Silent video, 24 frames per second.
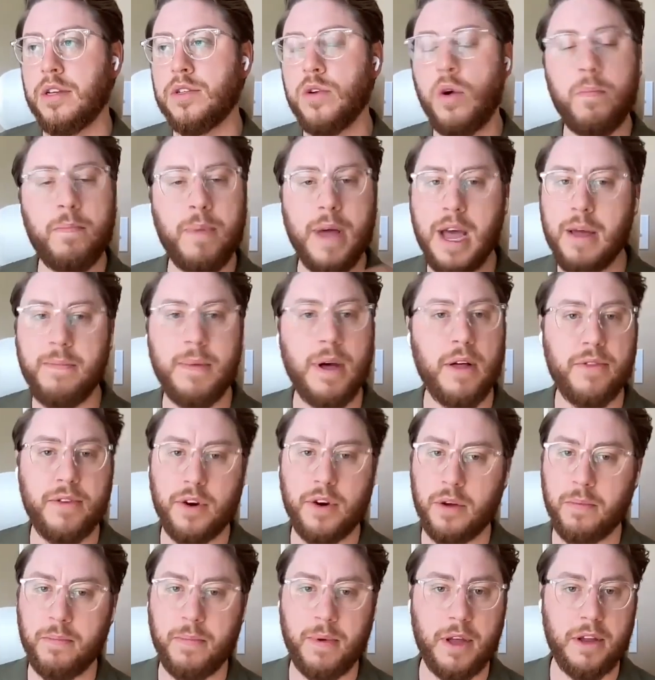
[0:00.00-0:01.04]
don't badmouth
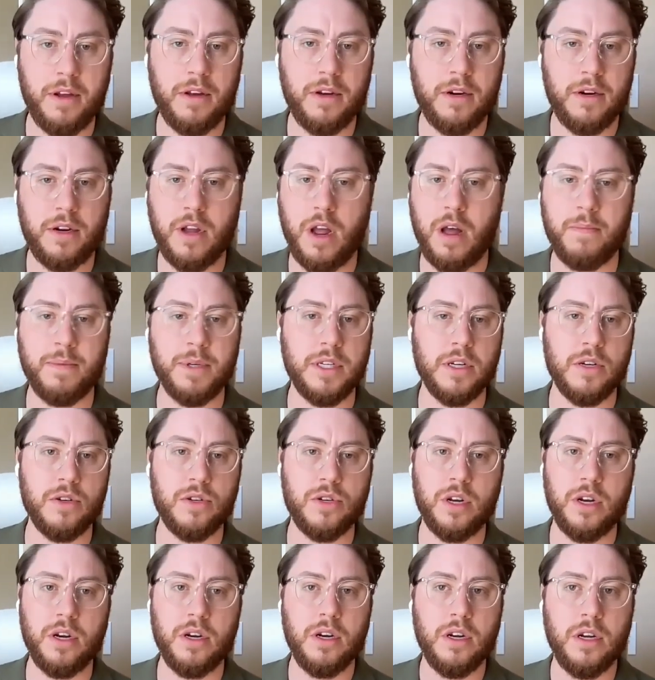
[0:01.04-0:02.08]
your
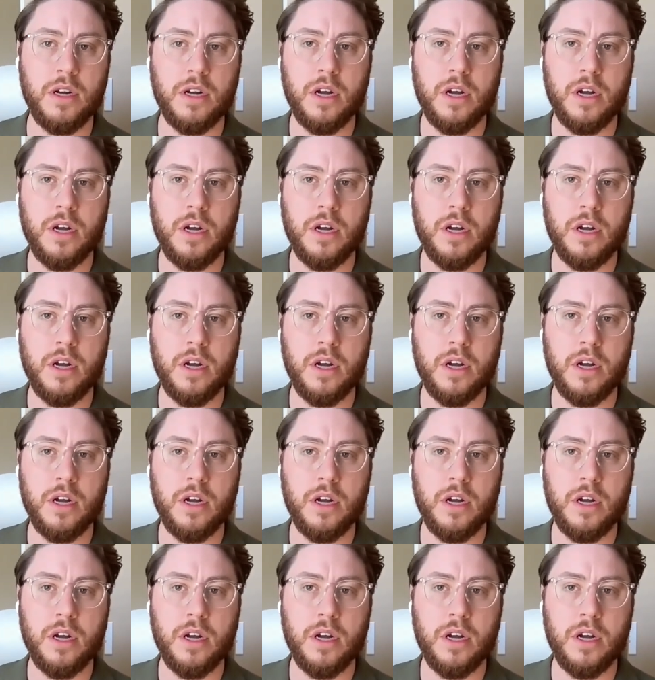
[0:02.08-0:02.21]
competition.